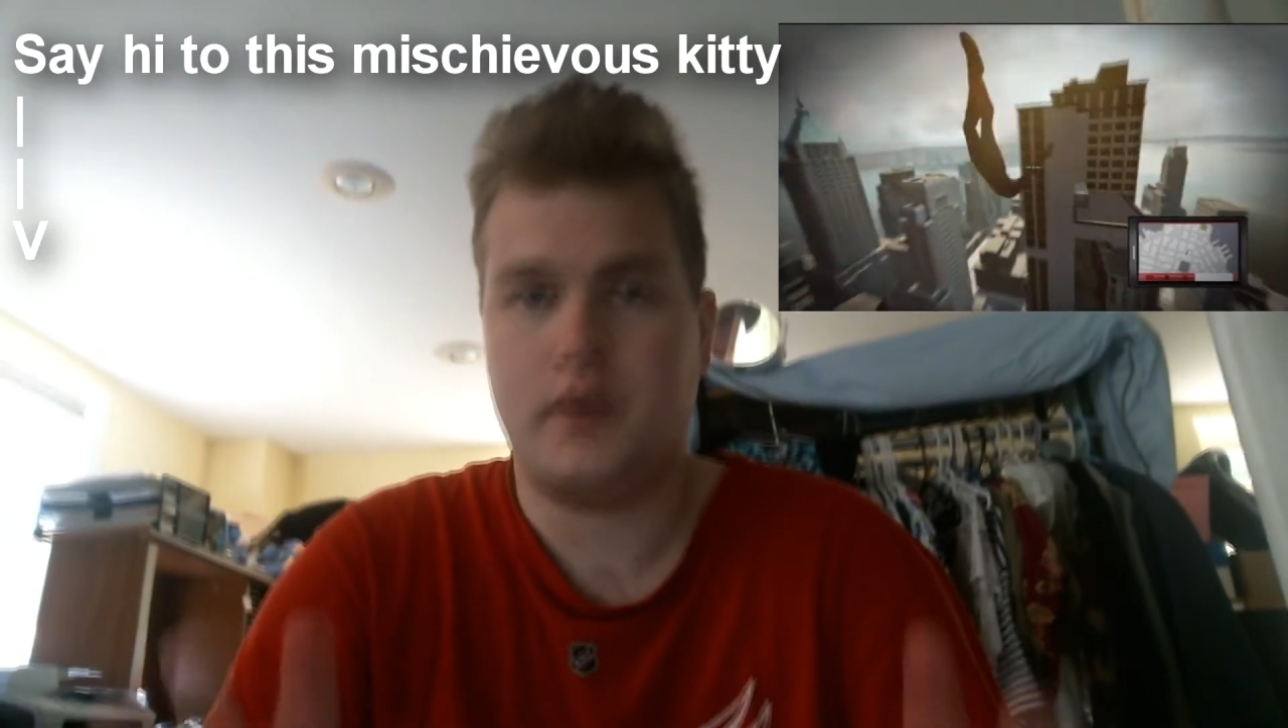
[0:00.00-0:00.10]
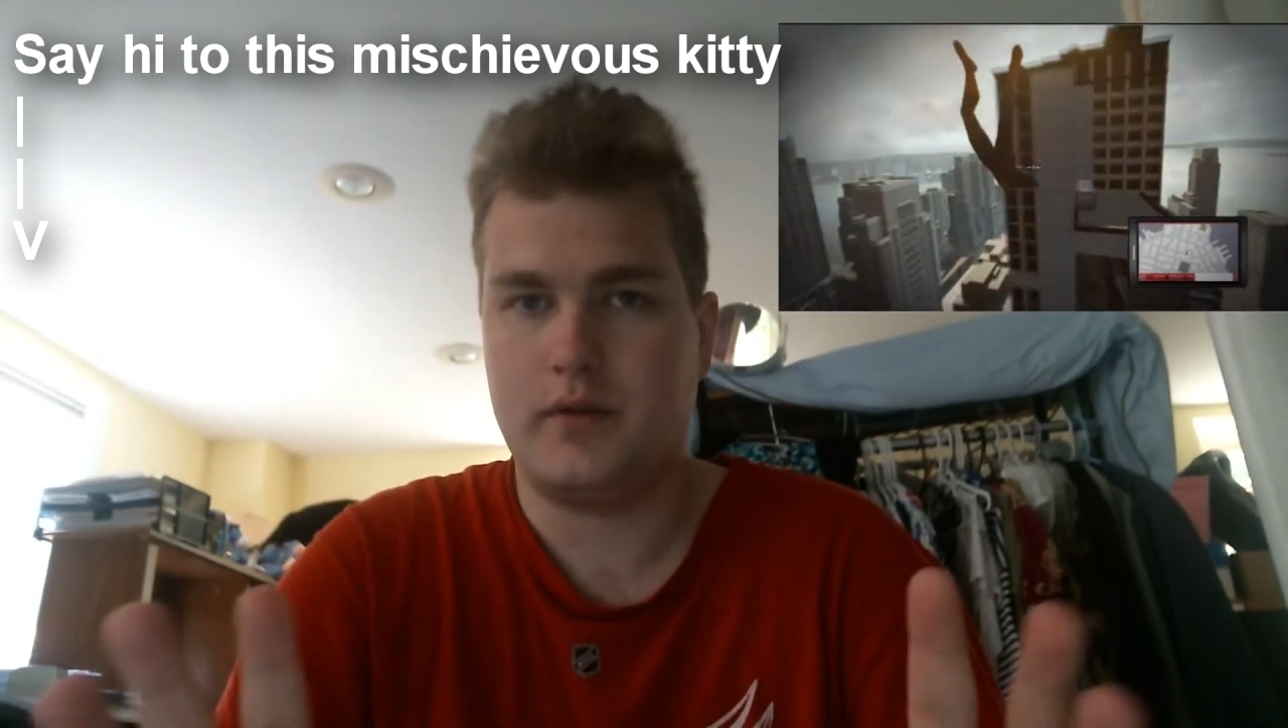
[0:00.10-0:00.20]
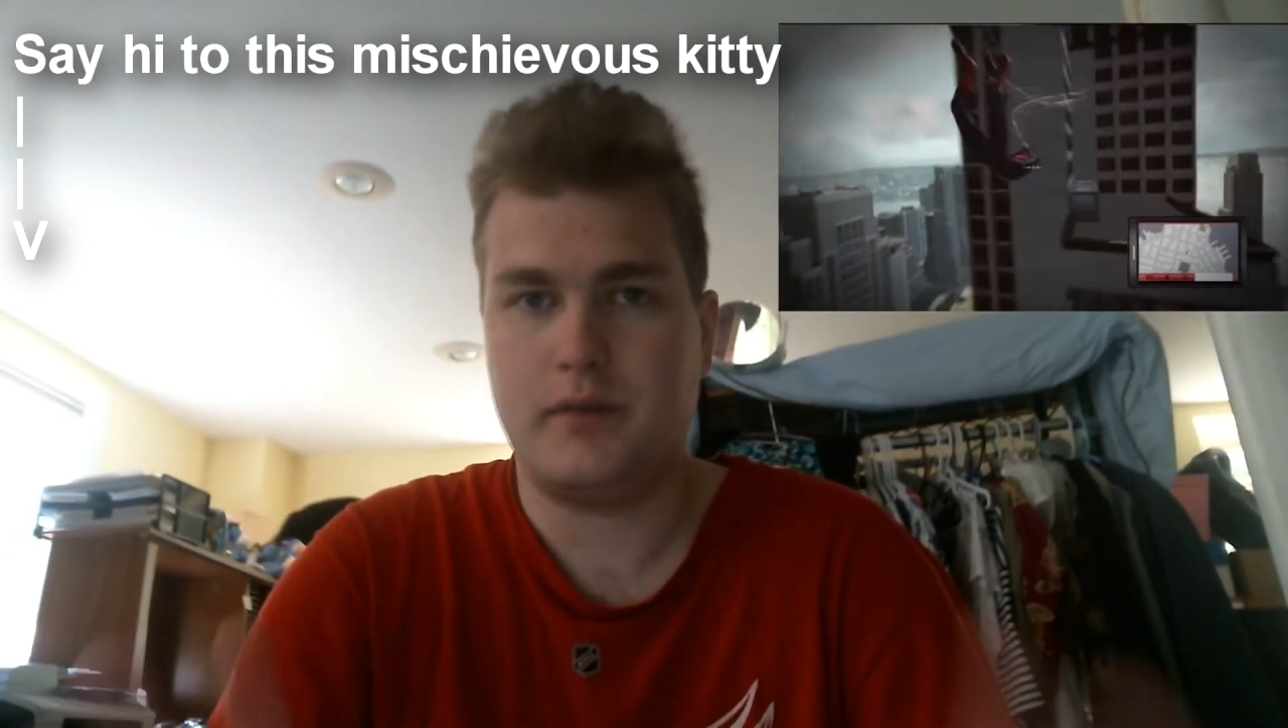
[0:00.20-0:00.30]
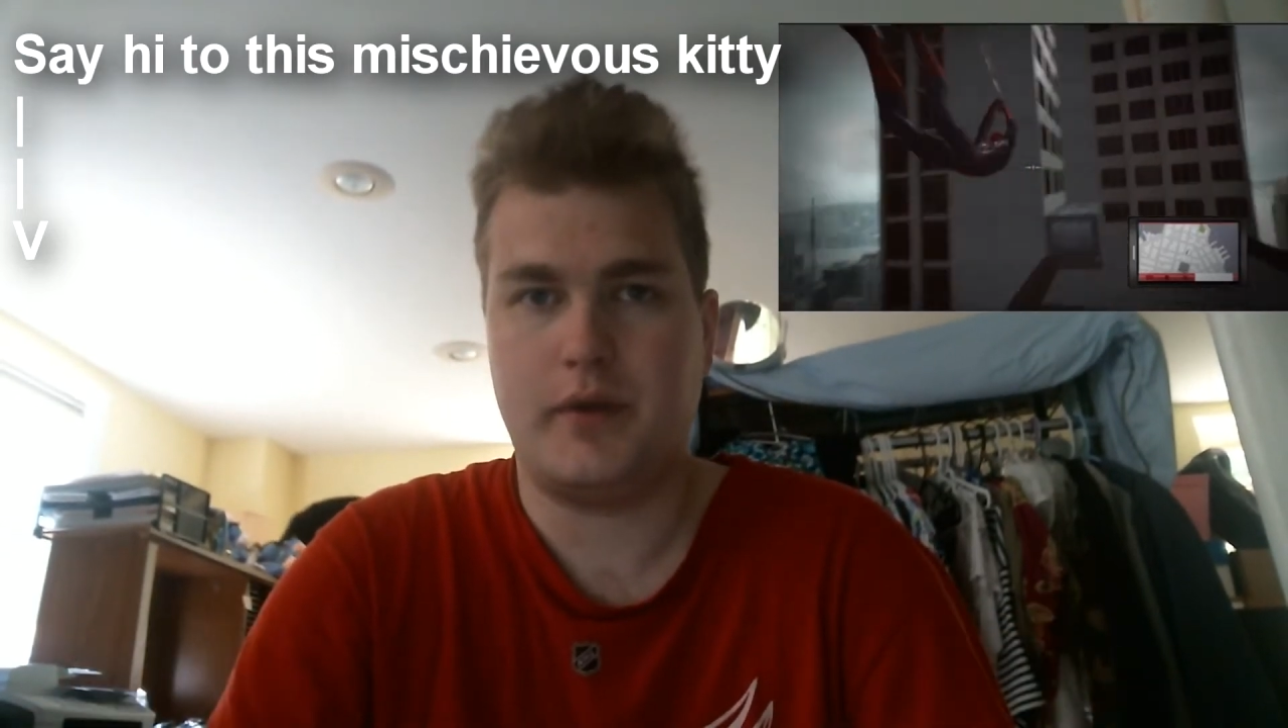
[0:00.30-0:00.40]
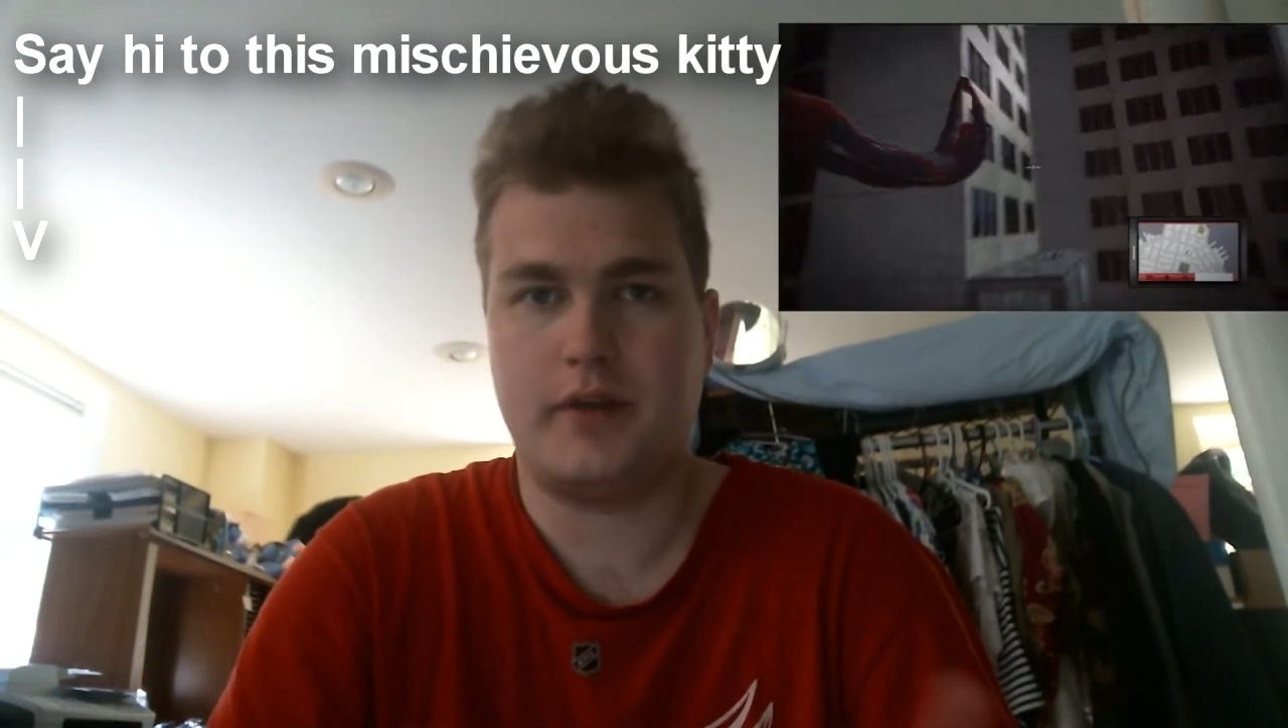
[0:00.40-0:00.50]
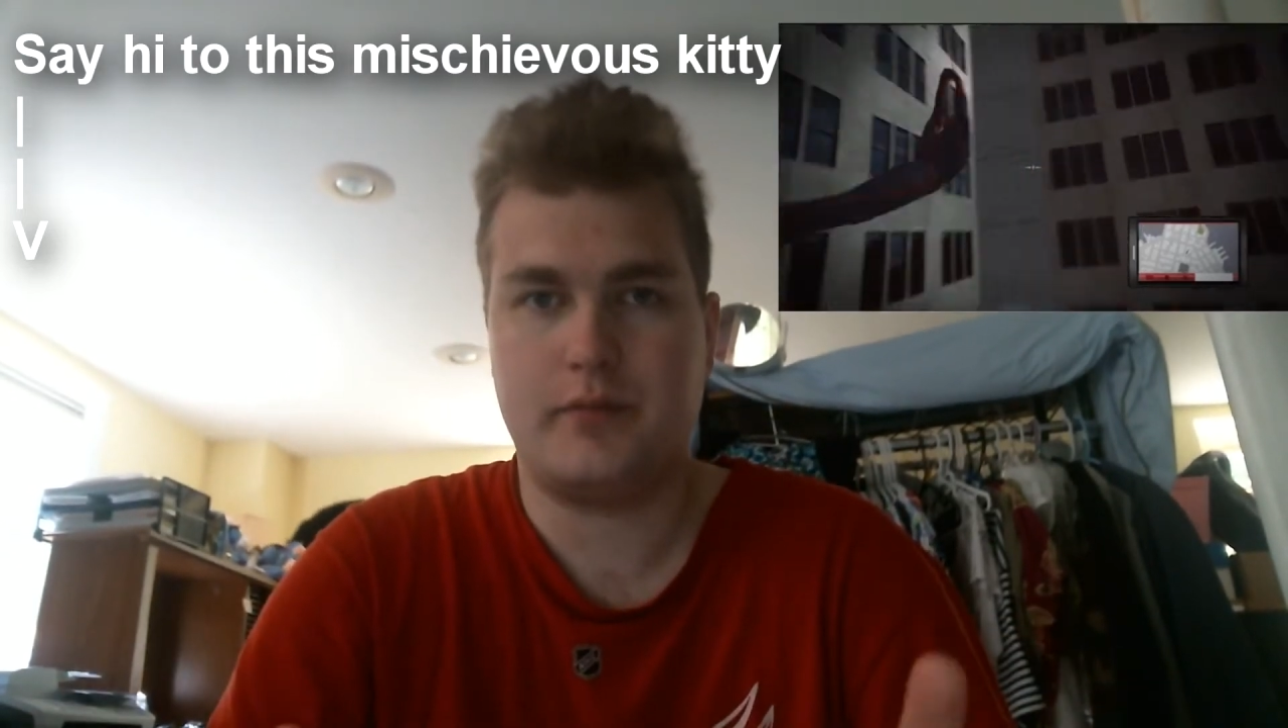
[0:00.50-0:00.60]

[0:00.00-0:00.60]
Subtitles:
Now let me